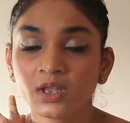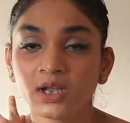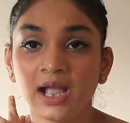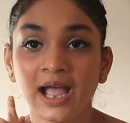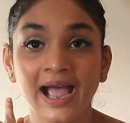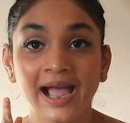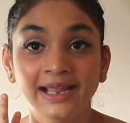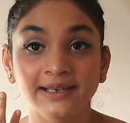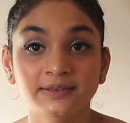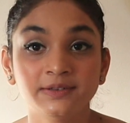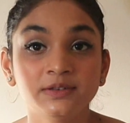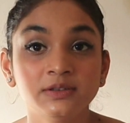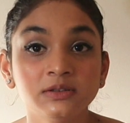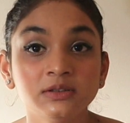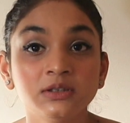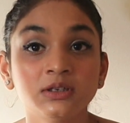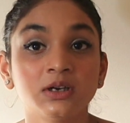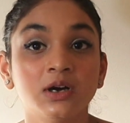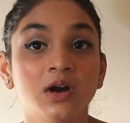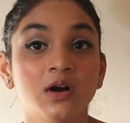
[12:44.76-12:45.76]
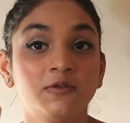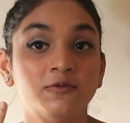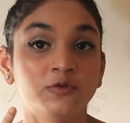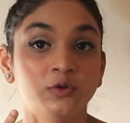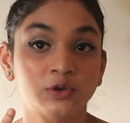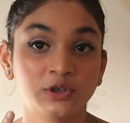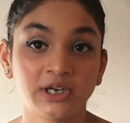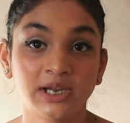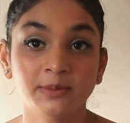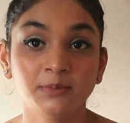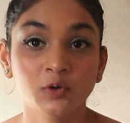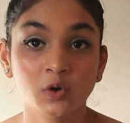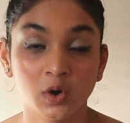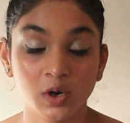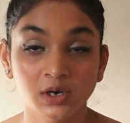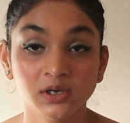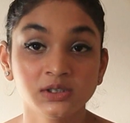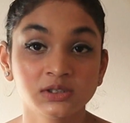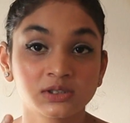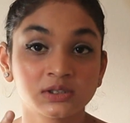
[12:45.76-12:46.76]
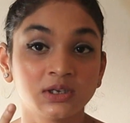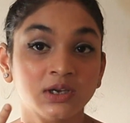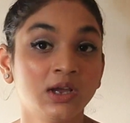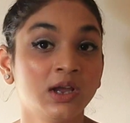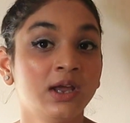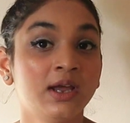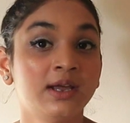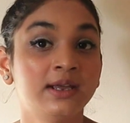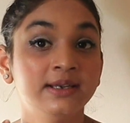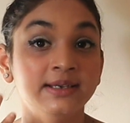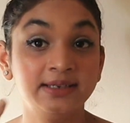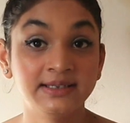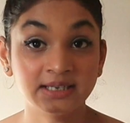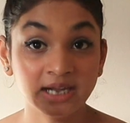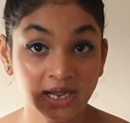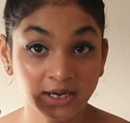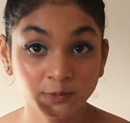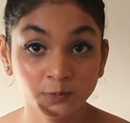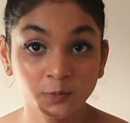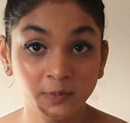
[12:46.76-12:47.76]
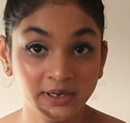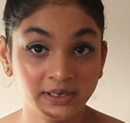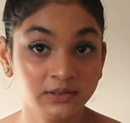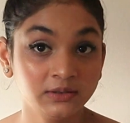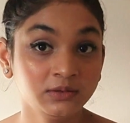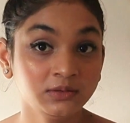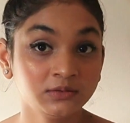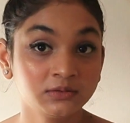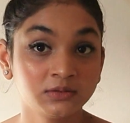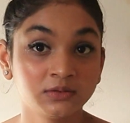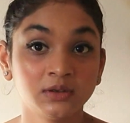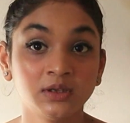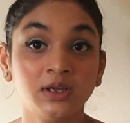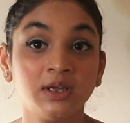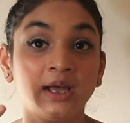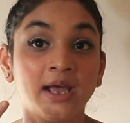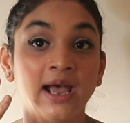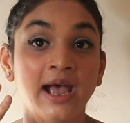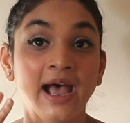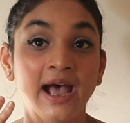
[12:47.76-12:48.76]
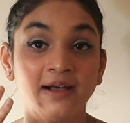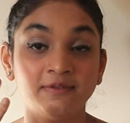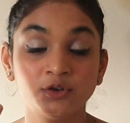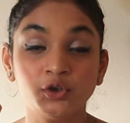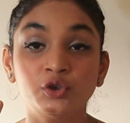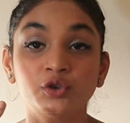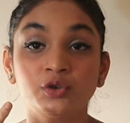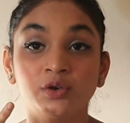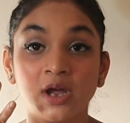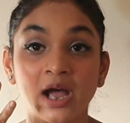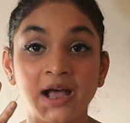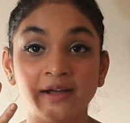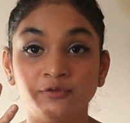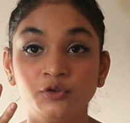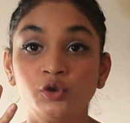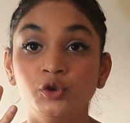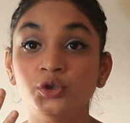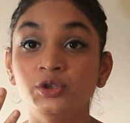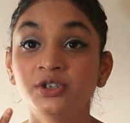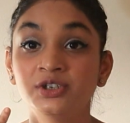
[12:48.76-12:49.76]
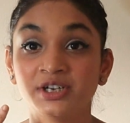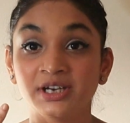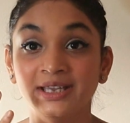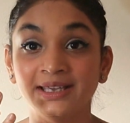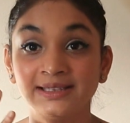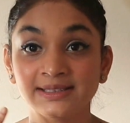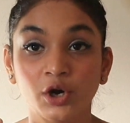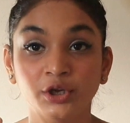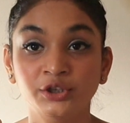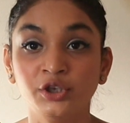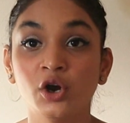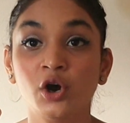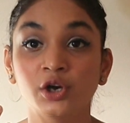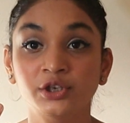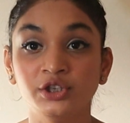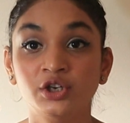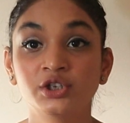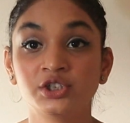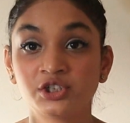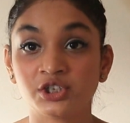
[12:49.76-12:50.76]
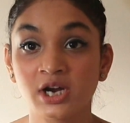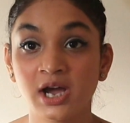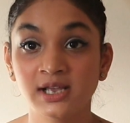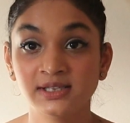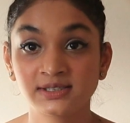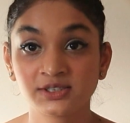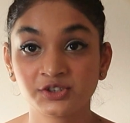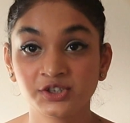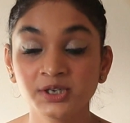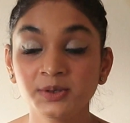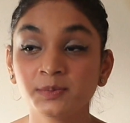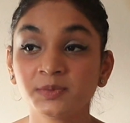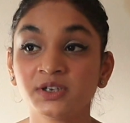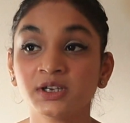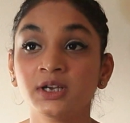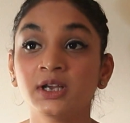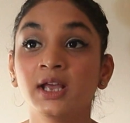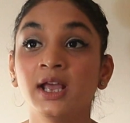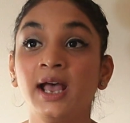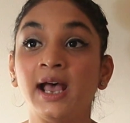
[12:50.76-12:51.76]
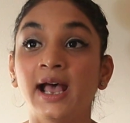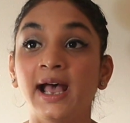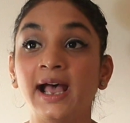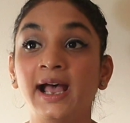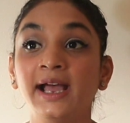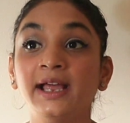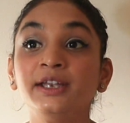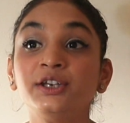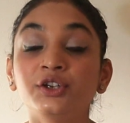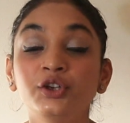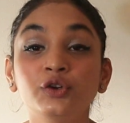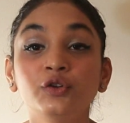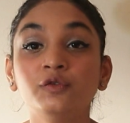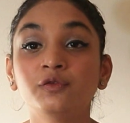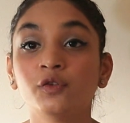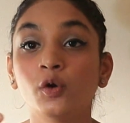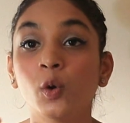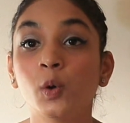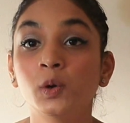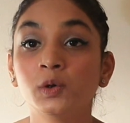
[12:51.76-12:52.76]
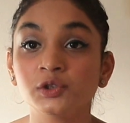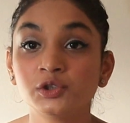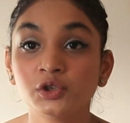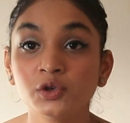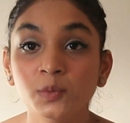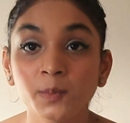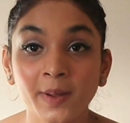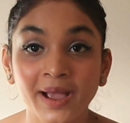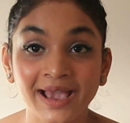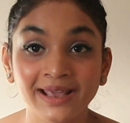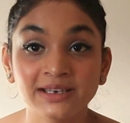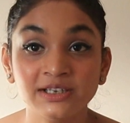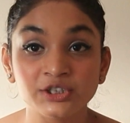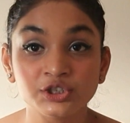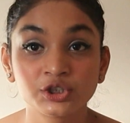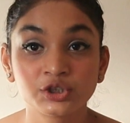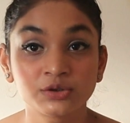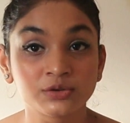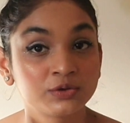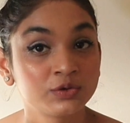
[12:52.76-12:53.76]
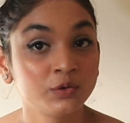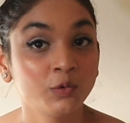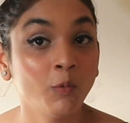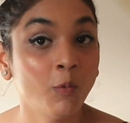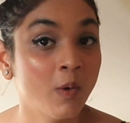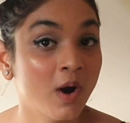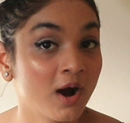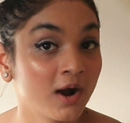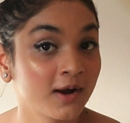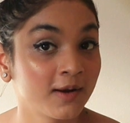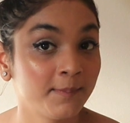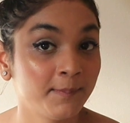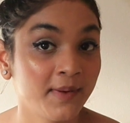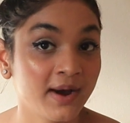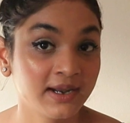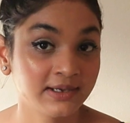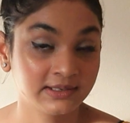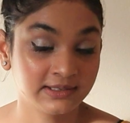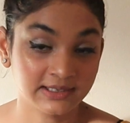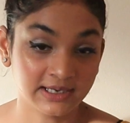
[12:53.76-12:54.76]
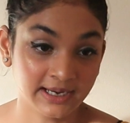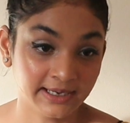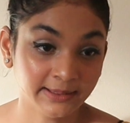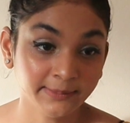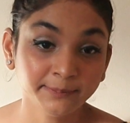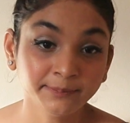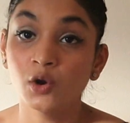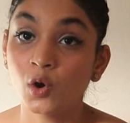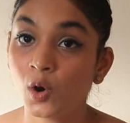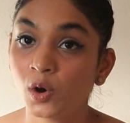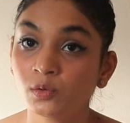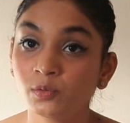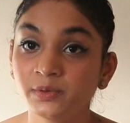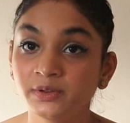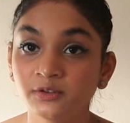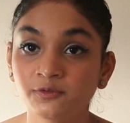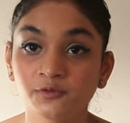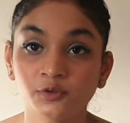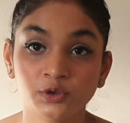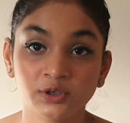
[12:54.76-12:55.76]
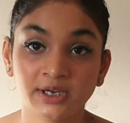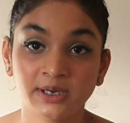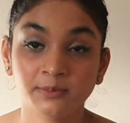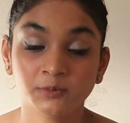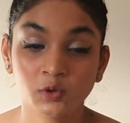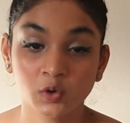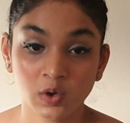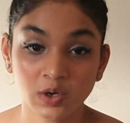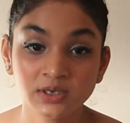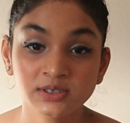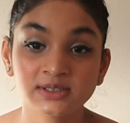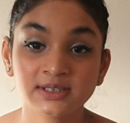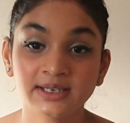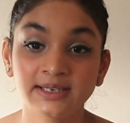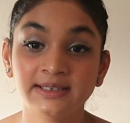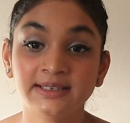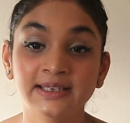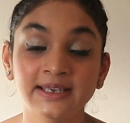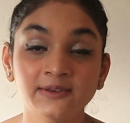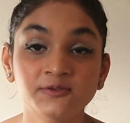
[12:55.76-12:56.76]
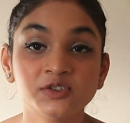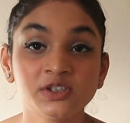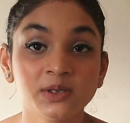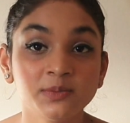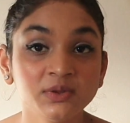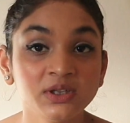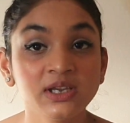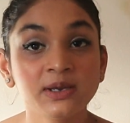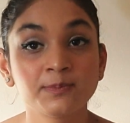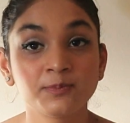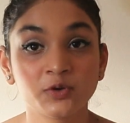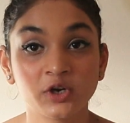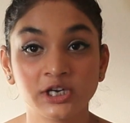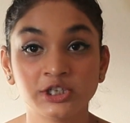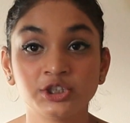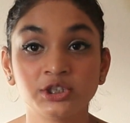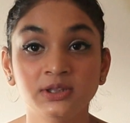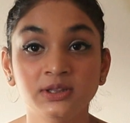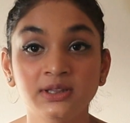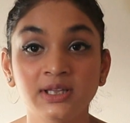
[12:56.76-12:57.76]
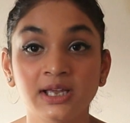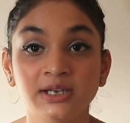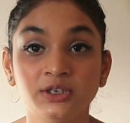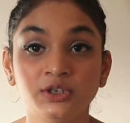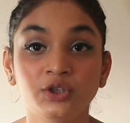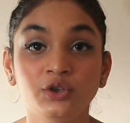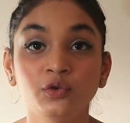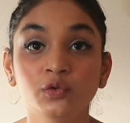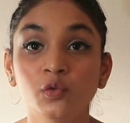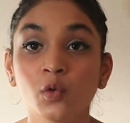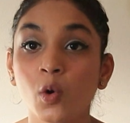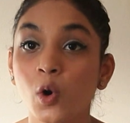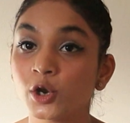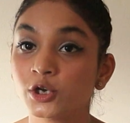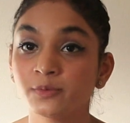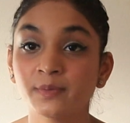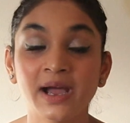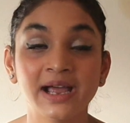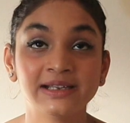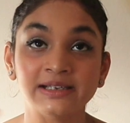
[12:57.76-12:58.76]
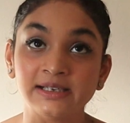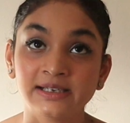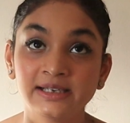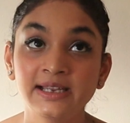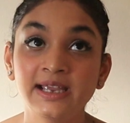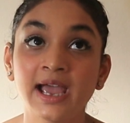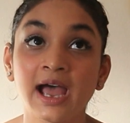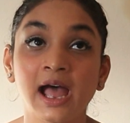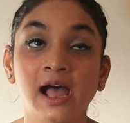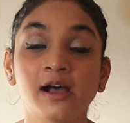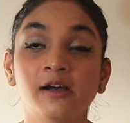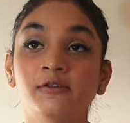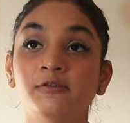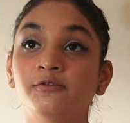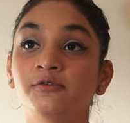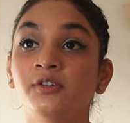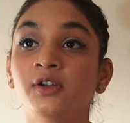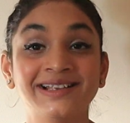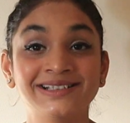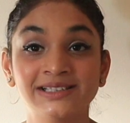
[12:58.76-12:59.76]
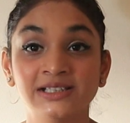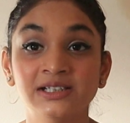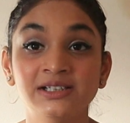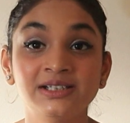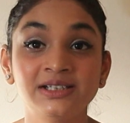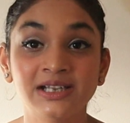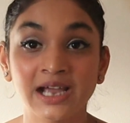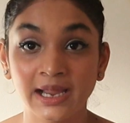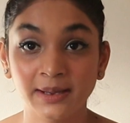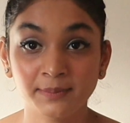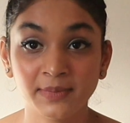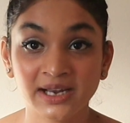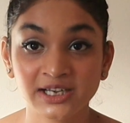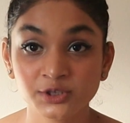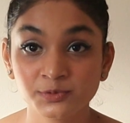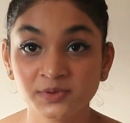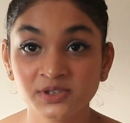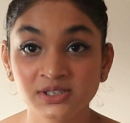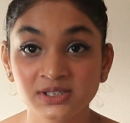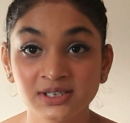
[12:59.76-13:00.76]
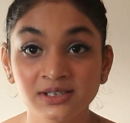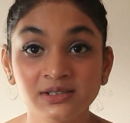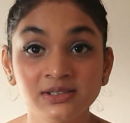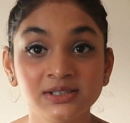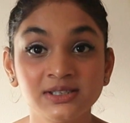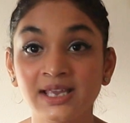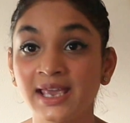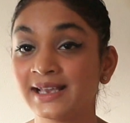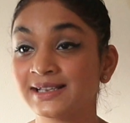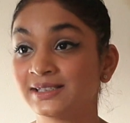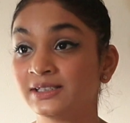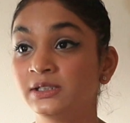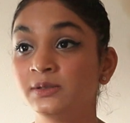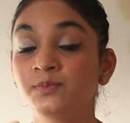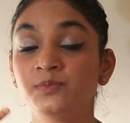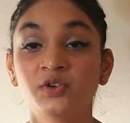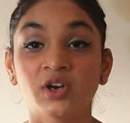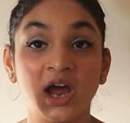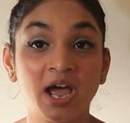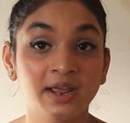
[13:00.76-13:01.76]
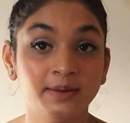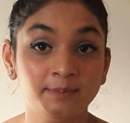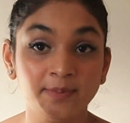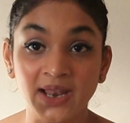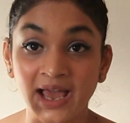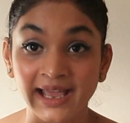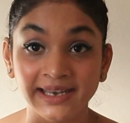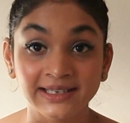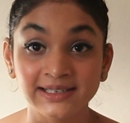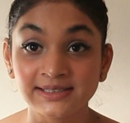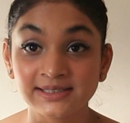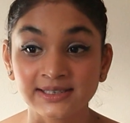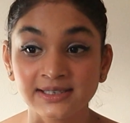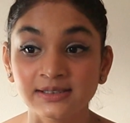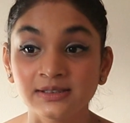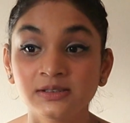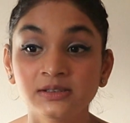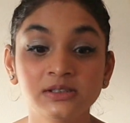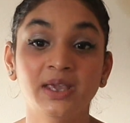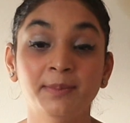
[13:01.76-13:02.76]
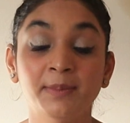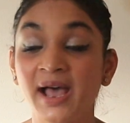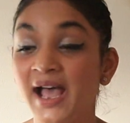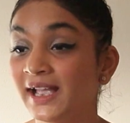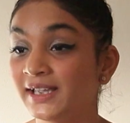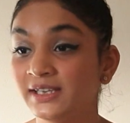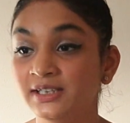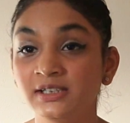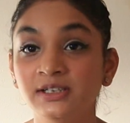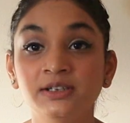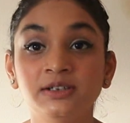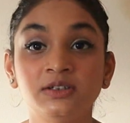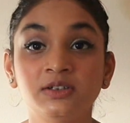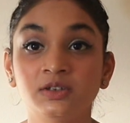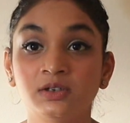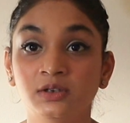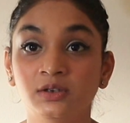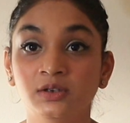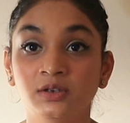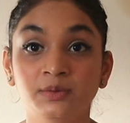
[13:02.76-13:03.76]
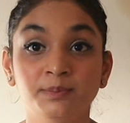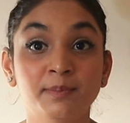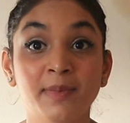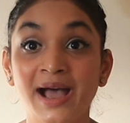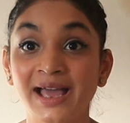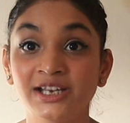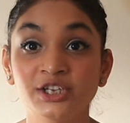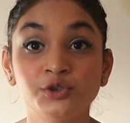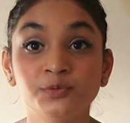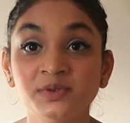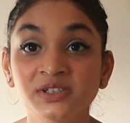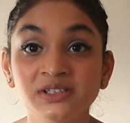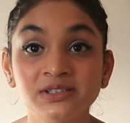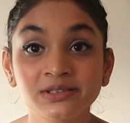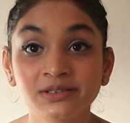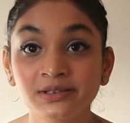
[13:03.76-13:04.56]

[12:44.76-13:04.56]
handled a full-time course, done well, have good grades on your transcript, and you've also managed to work part-time along with the full-time course, it gives them the impression that you automatically have excellent time management skills, excellent planning skills, immaculate management